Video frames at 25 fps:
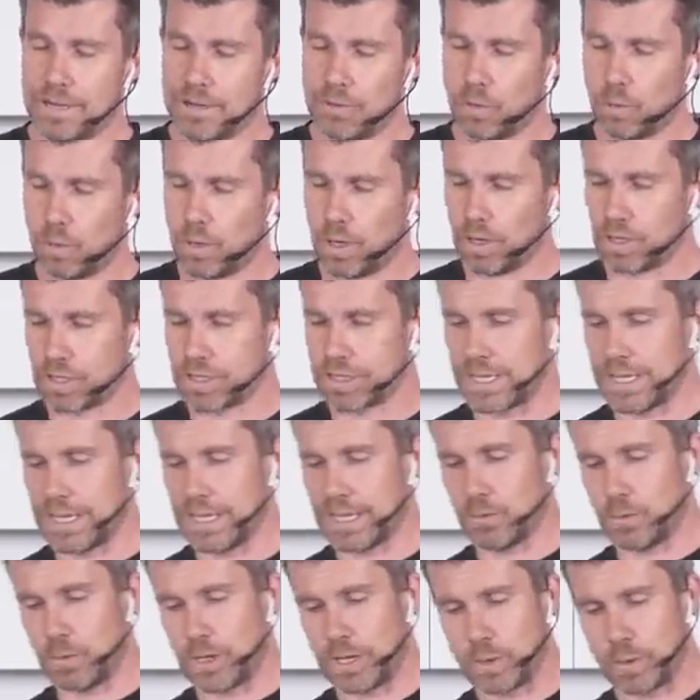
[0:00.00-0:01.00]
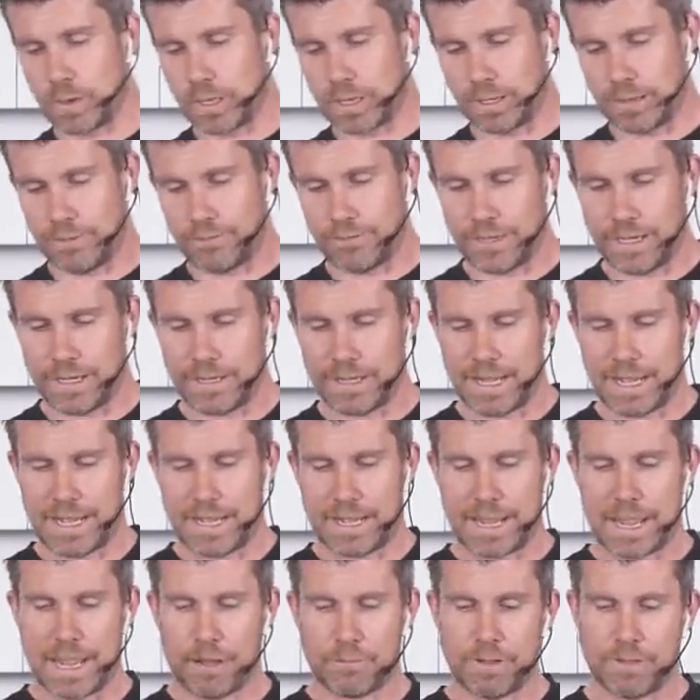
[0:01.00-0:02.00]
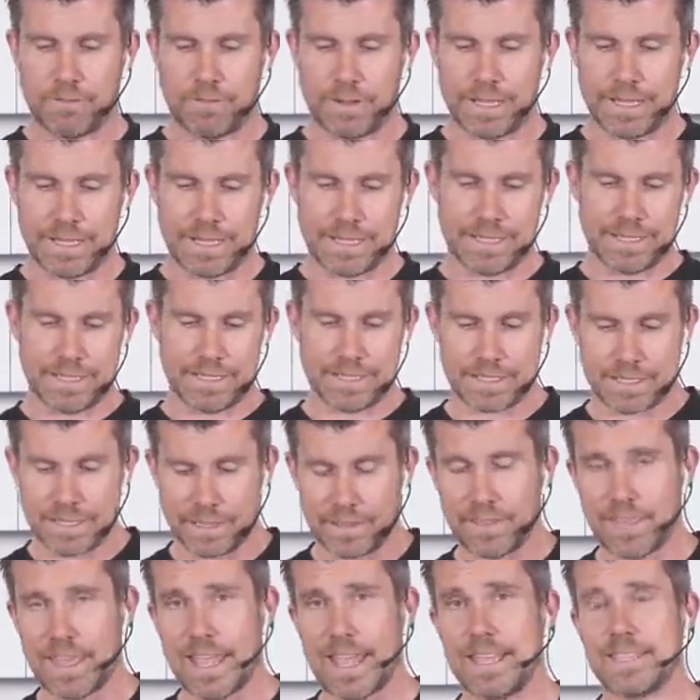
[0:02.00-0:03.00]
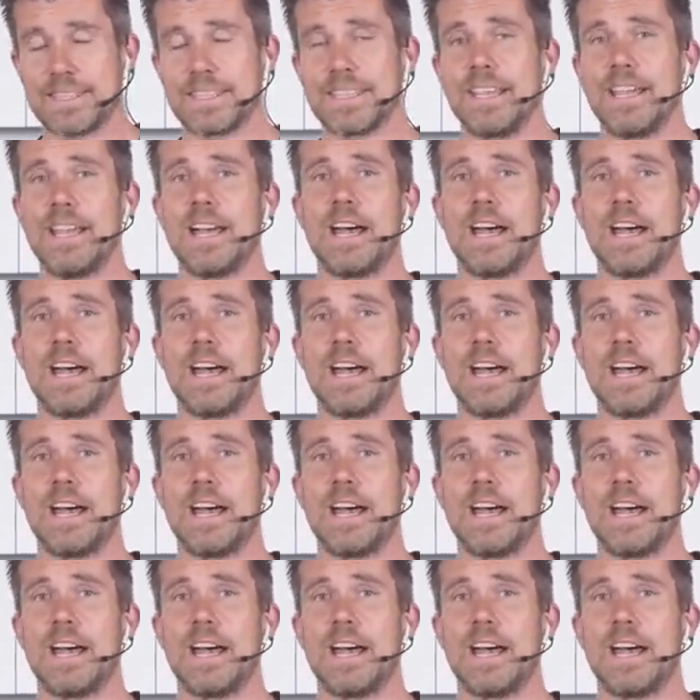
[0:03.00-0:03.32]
What we quickly found out, however, is that